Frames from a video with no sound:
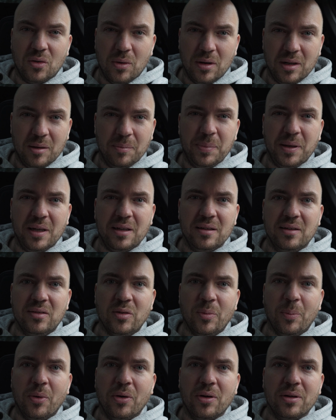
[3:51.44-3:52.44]
quite a big
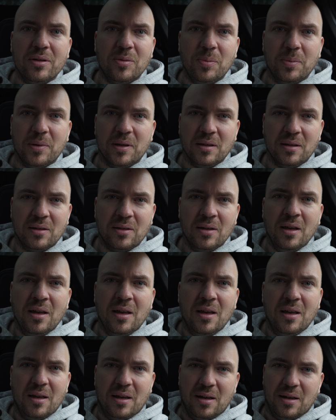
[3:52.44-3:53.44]
disappointment,
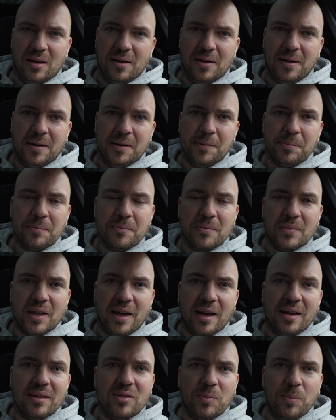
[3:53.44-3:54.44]
uh,
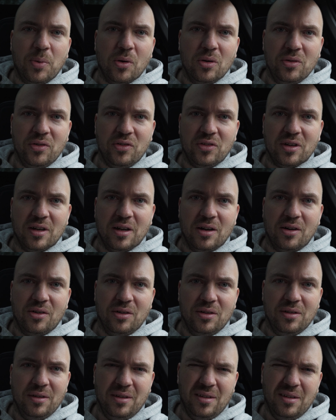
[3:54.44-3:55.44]
as
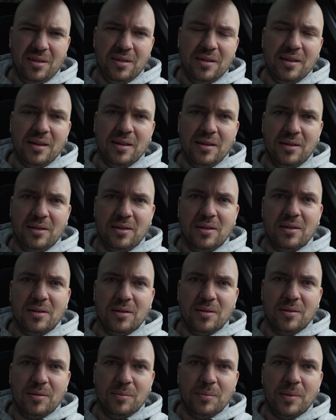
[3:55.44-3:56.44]
Polestar did
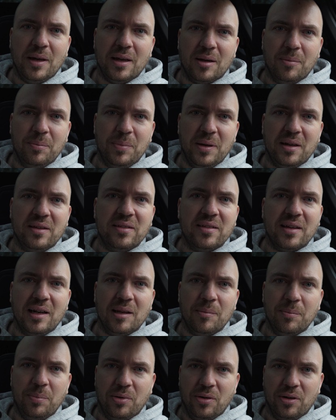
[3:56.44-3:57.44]
make a big
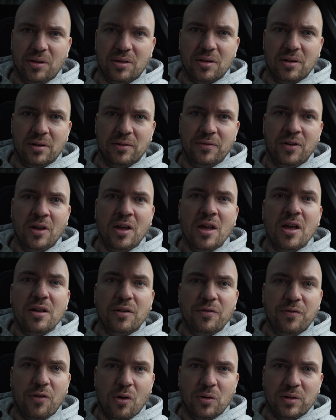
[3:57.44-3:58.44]
selling point of
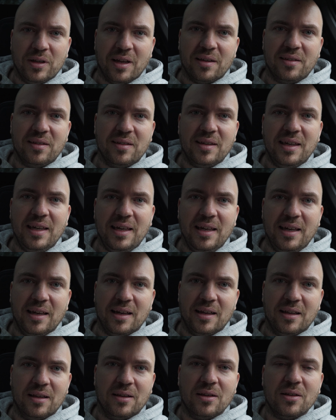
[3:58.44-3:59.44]
phone as
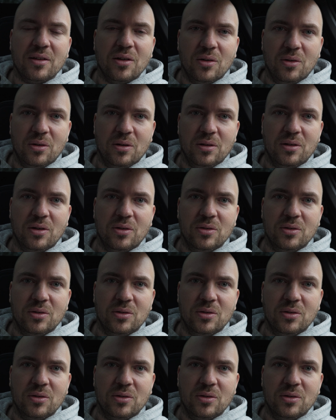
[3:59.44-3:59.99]
key and all